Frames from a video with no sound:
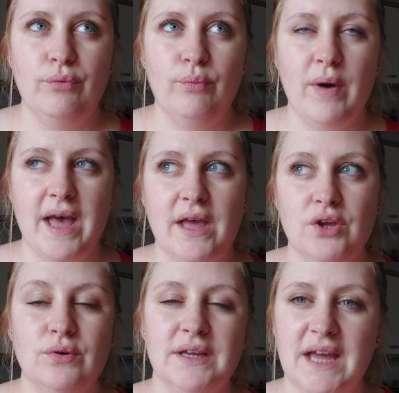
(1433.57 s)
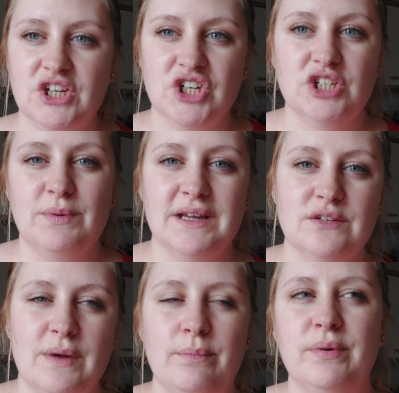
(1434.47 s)
where you can get a change bag
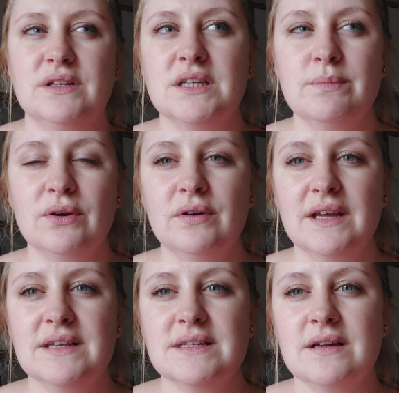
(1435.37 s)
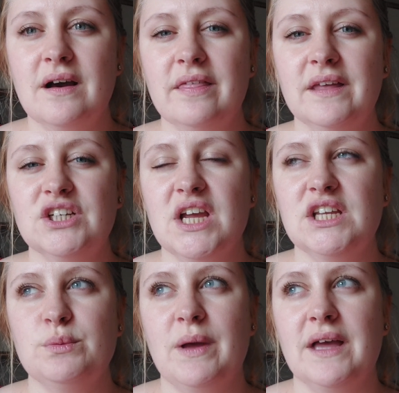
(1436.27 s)
as well. But to be honest, I think
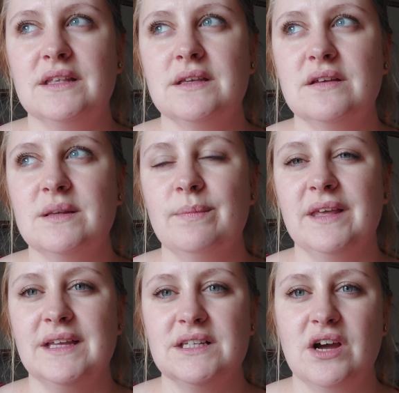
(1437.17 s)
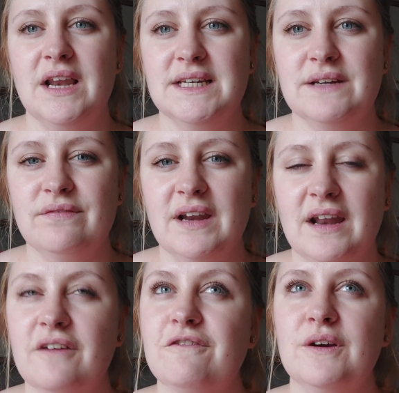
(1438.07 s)
change bags are something entirely different,
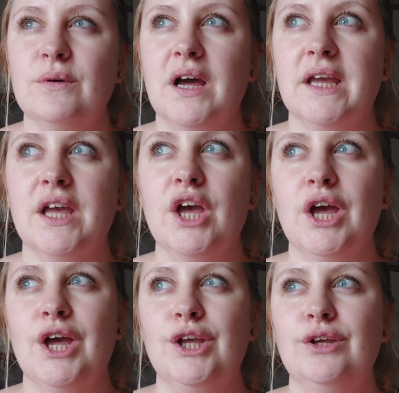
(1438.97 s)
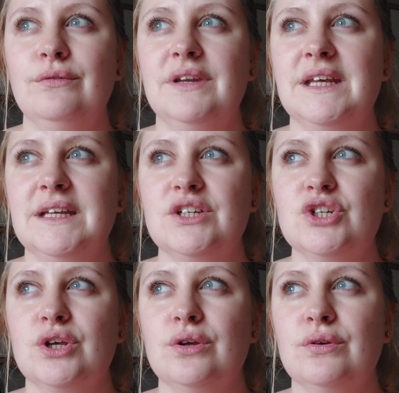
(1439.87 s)
and I feel like you need
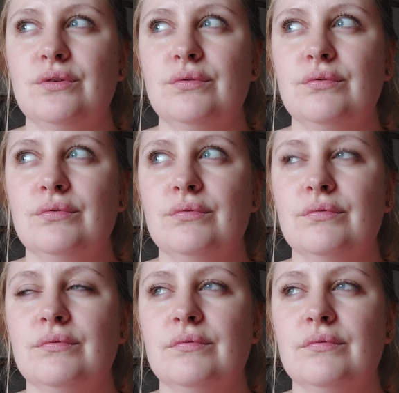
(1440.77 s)
to